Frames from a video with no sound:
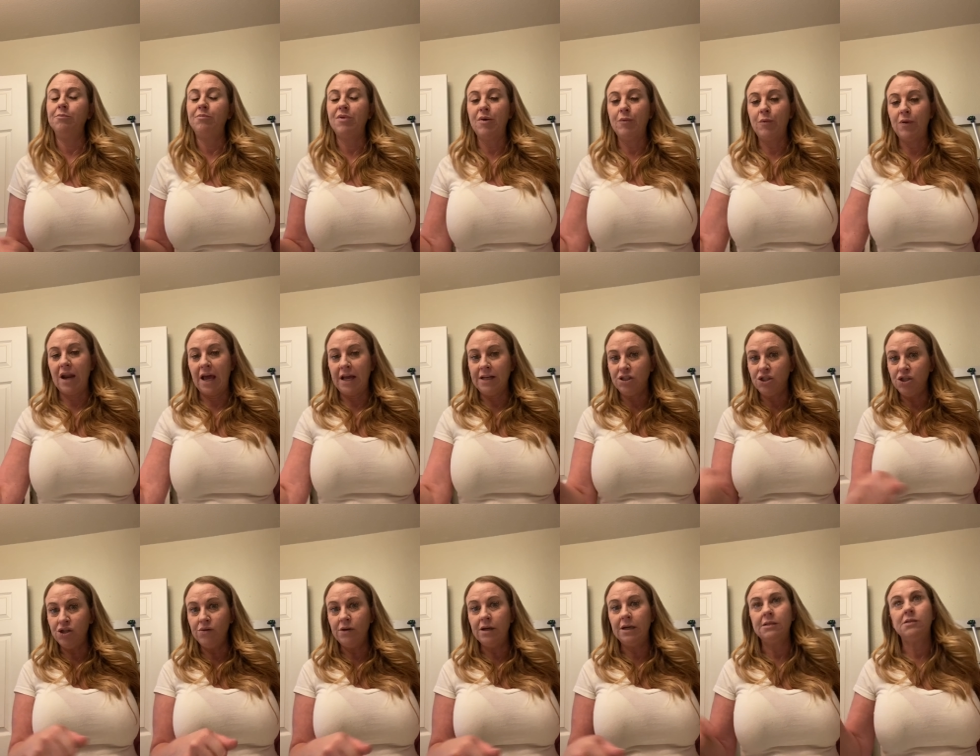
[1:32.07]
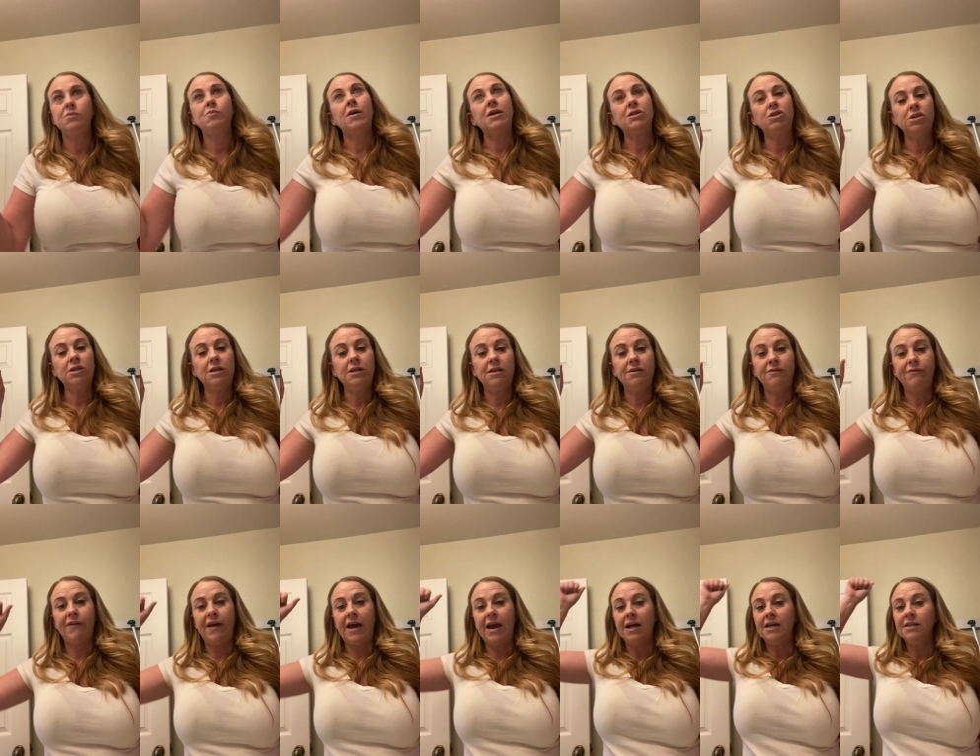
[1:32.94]
But when I do it, especially the
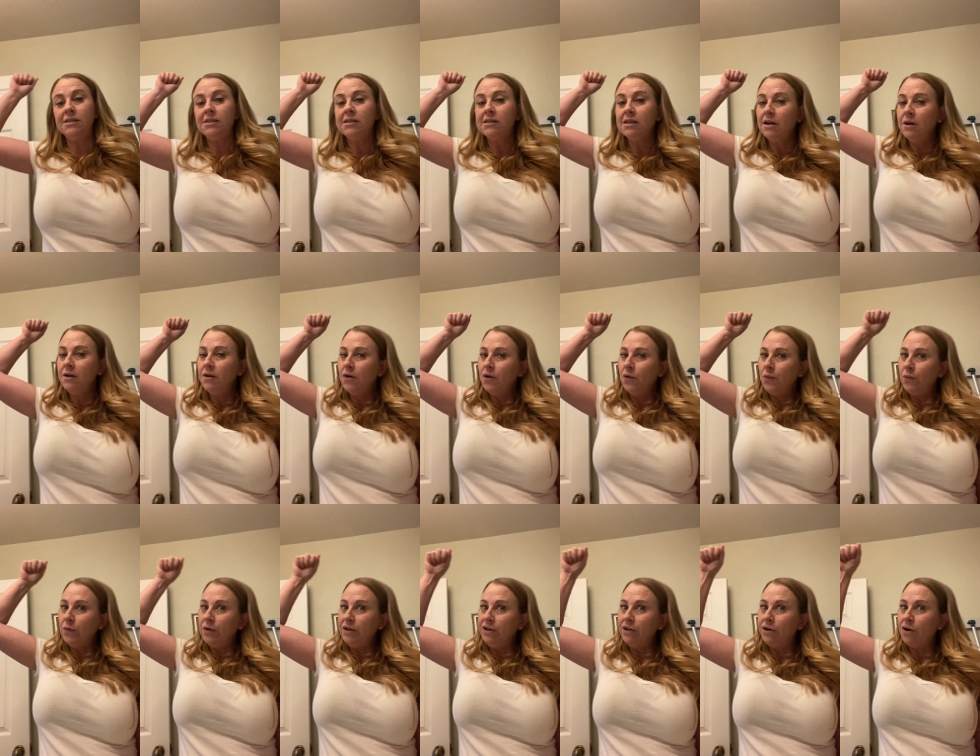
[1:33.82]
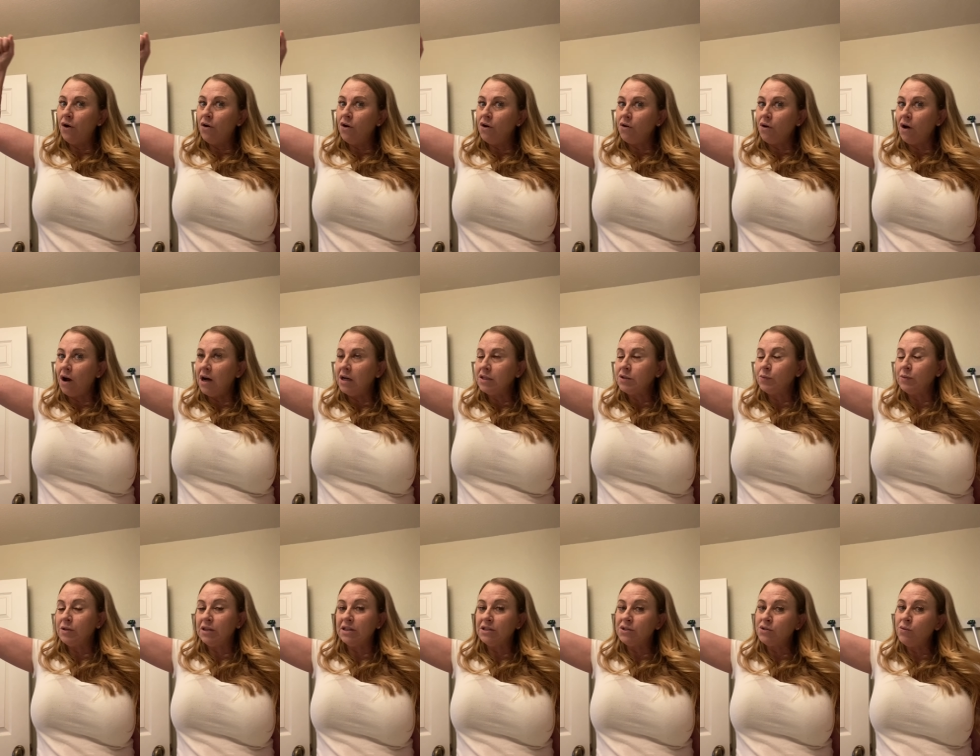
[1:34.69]
fans, when you go across
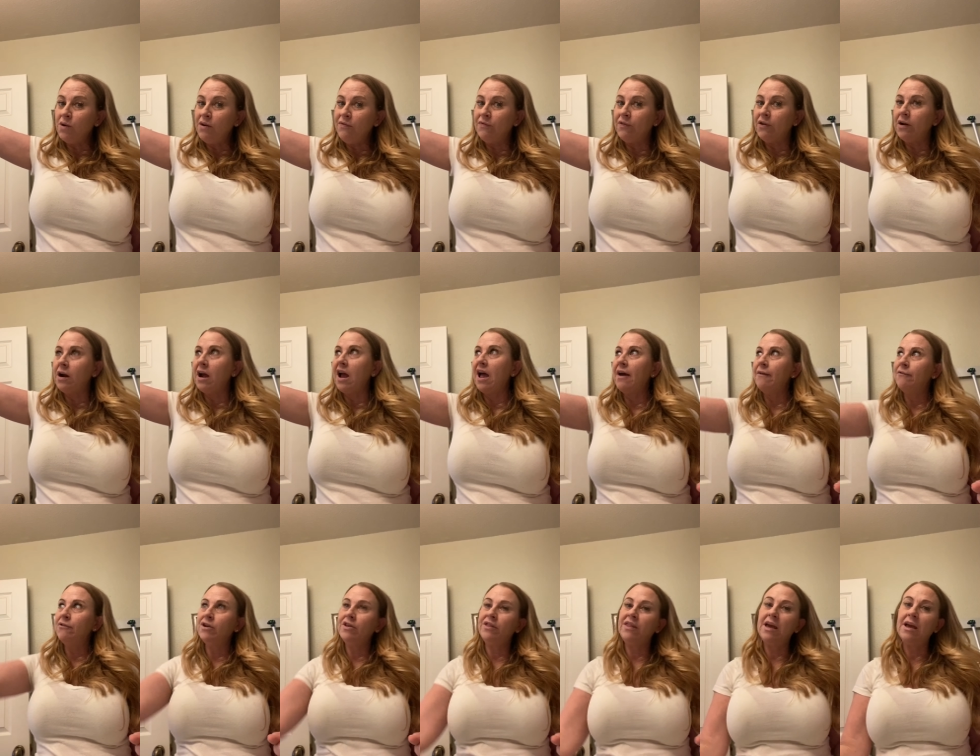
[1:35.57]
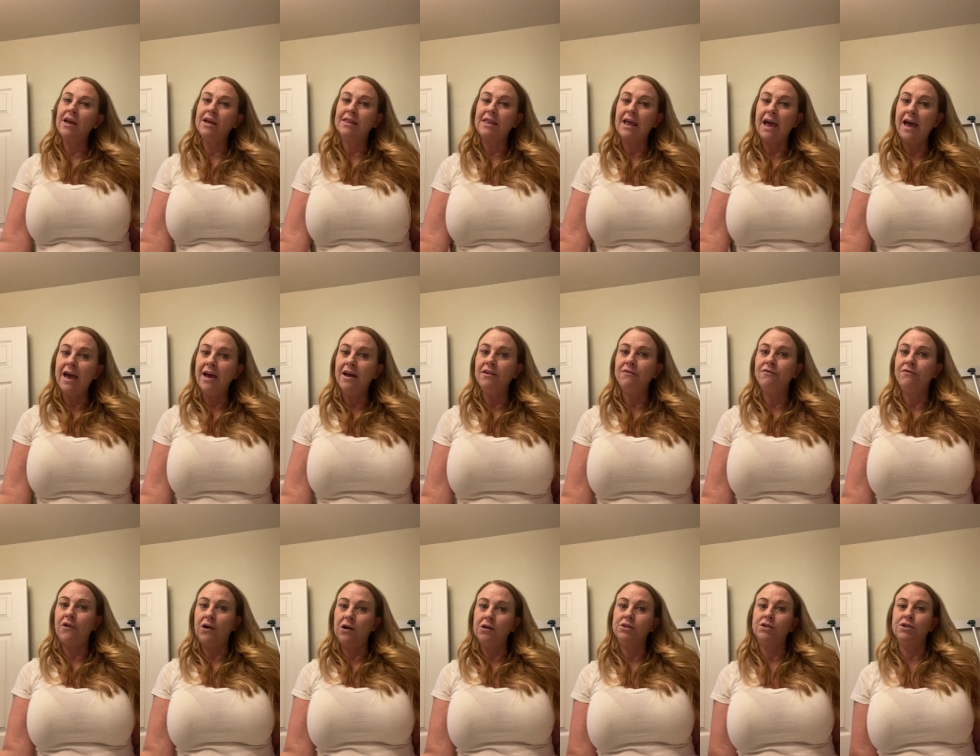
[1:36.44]
with the Swiffer, everything at the end
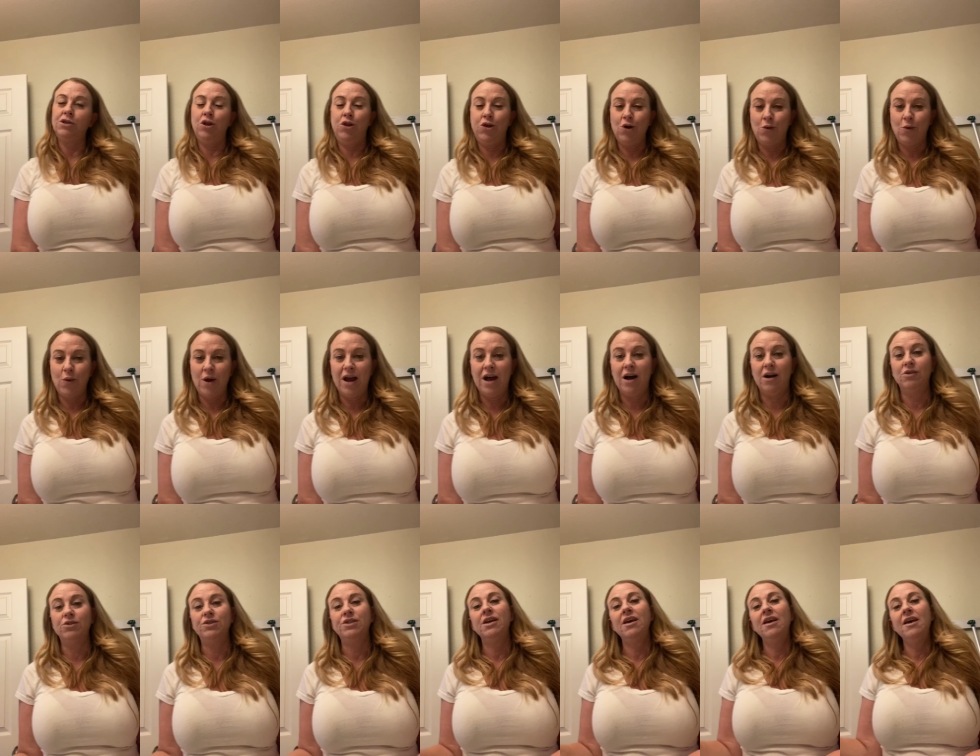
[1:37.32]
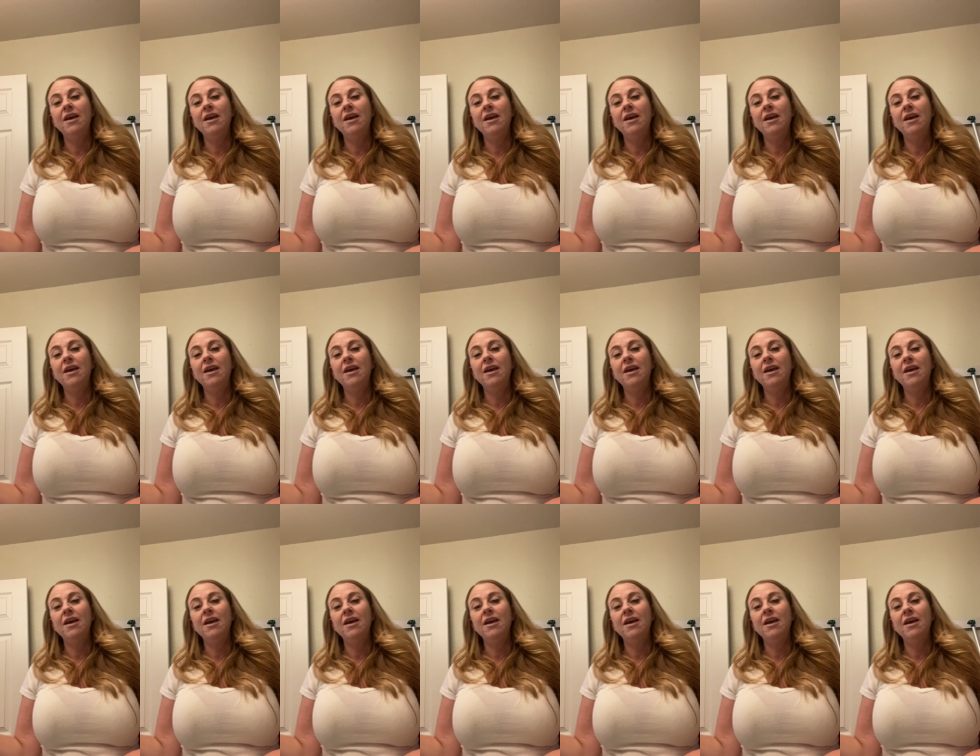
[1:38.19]
falls to the ground.